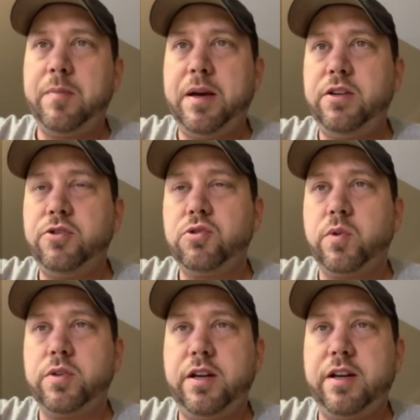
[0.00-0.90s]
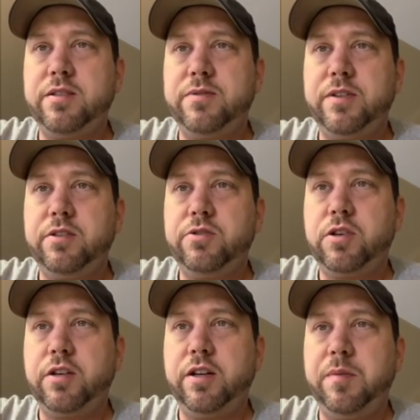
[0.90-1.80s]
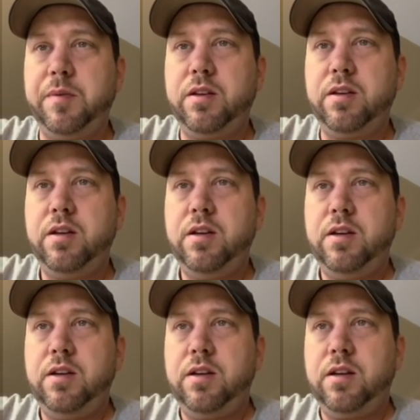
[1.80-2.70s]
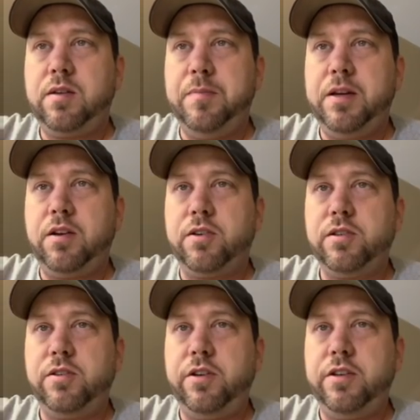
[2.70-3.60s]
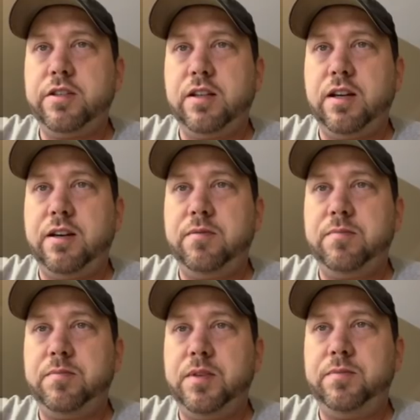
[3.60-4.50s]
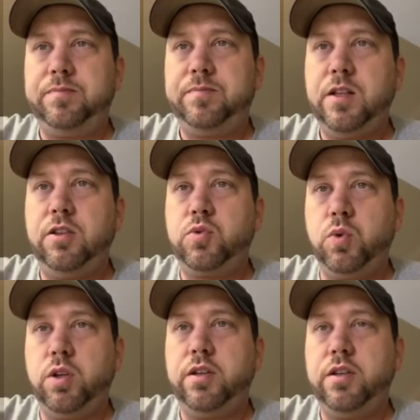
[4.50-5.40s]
buying your Star Wars action figures. It's hard to get them to commit also to this line, but it looks really